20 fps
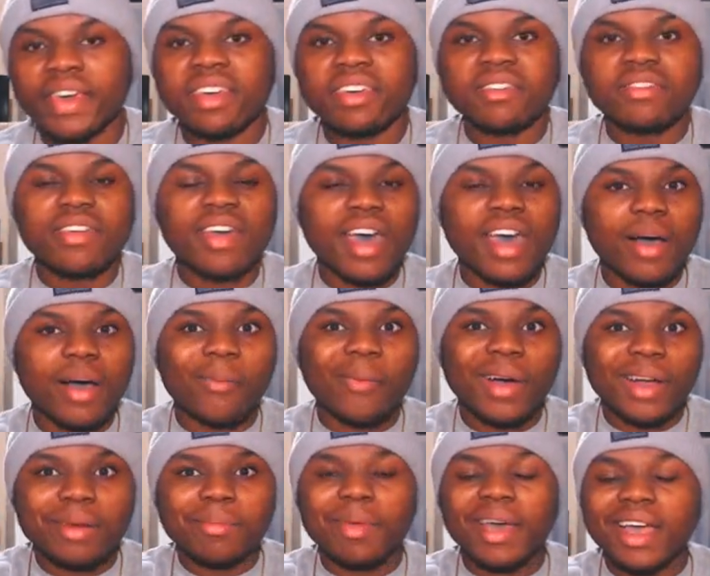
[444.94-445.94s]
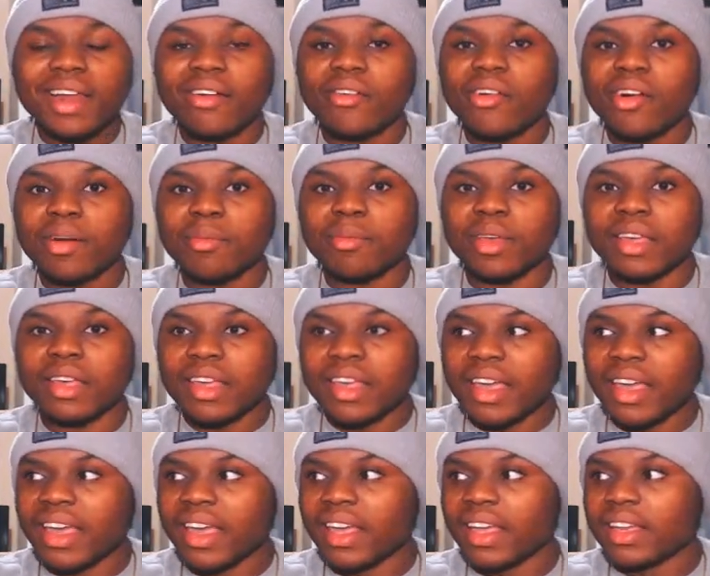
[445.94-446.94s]
you had one-man army,
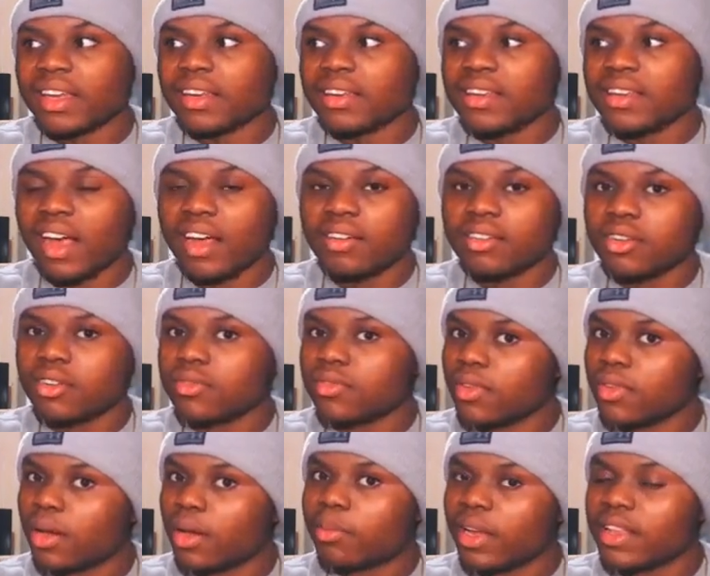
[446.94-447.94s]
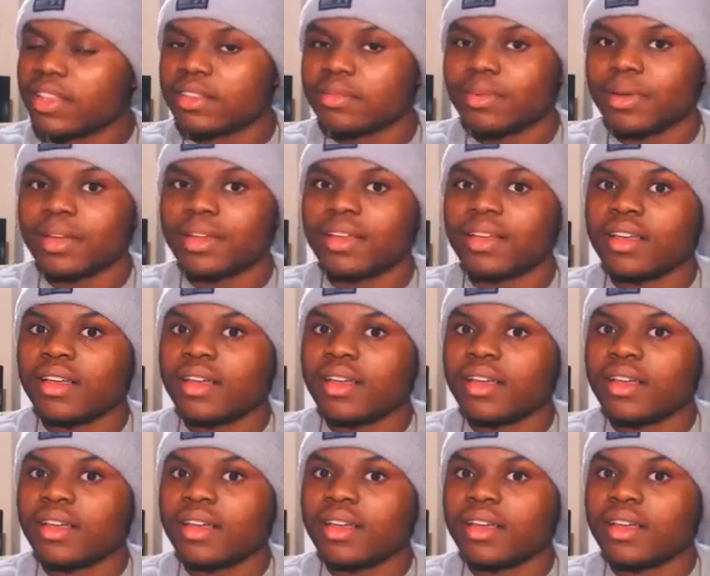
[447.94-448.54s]
and I don't know if y'all play this, but